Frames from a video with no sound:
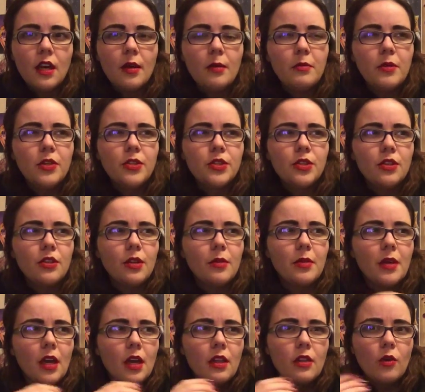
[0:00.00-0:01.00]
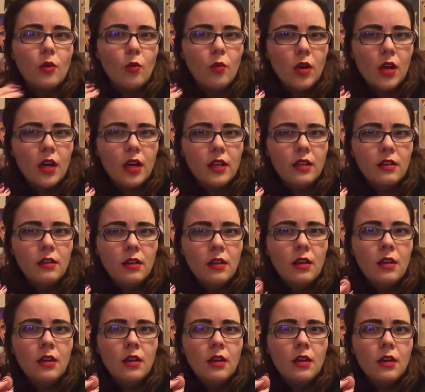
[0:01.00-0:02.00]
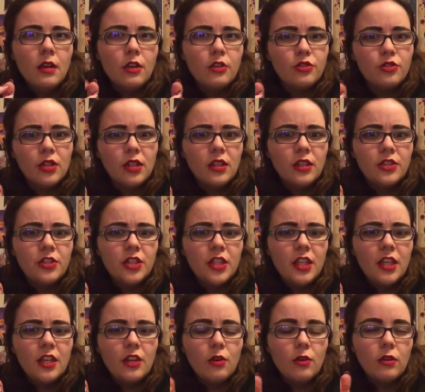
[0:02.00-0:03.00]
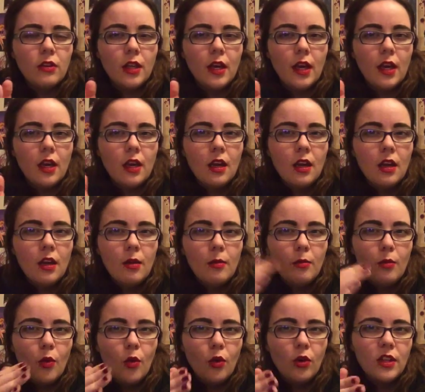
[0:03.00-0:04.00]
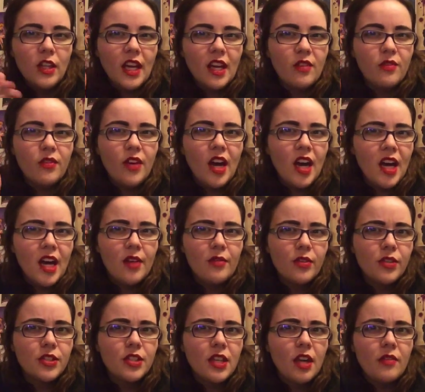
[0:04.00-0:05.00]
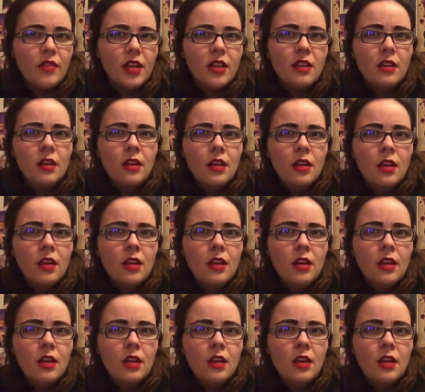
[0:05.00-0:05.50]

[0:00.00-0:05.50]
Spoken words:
I'm used to there being either 1, a trilogy, or like more like 5 or 7